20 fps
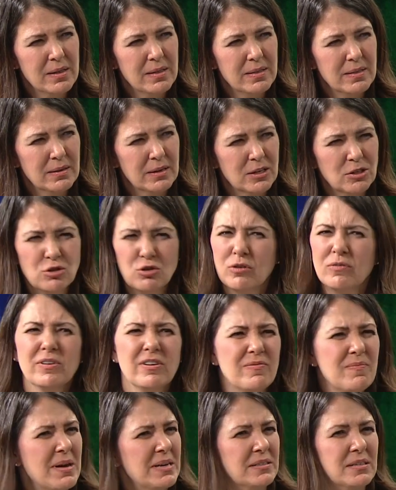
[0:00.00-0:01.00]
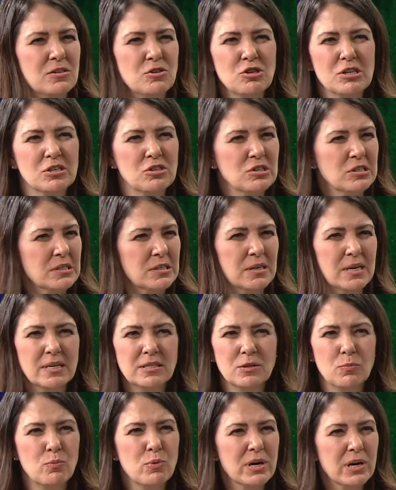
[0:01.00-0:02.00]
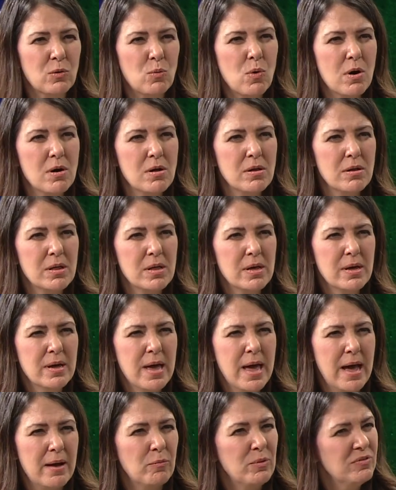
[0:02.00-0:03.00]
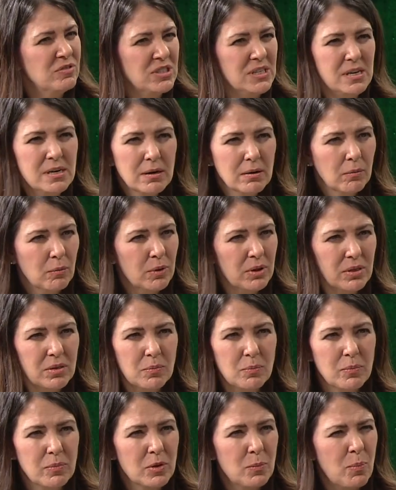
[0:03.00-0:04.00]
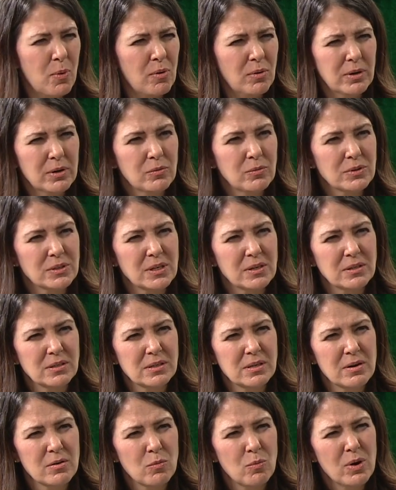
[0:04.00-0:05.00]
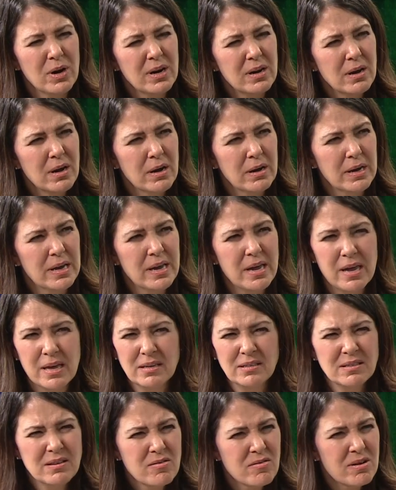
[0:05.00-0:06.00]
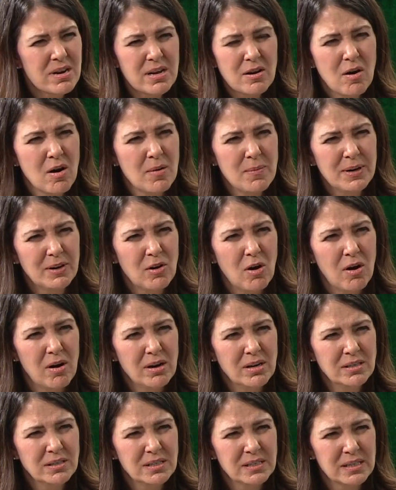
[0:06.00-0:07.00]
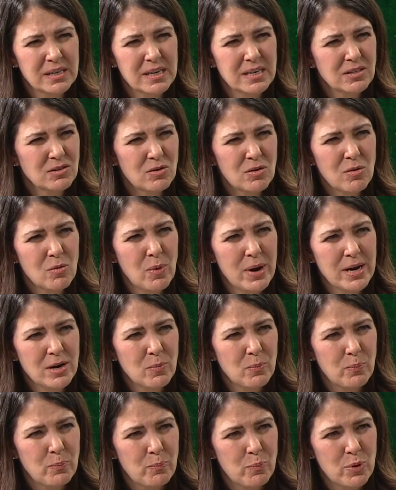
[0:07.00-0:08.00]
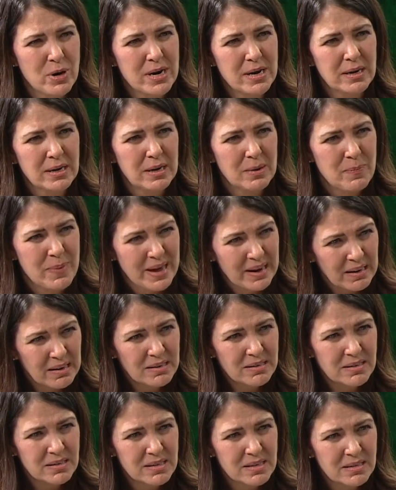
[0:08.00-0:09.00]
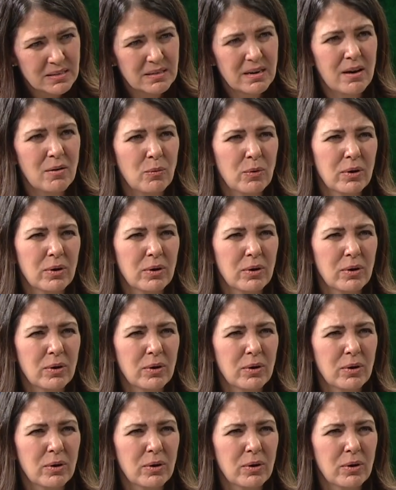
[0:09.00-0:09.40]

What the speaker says: Conservative messaging just hits a brick wall. And we've seen it with the polling results there. Is there any common cause? Is there a way to bring Quebec into this network?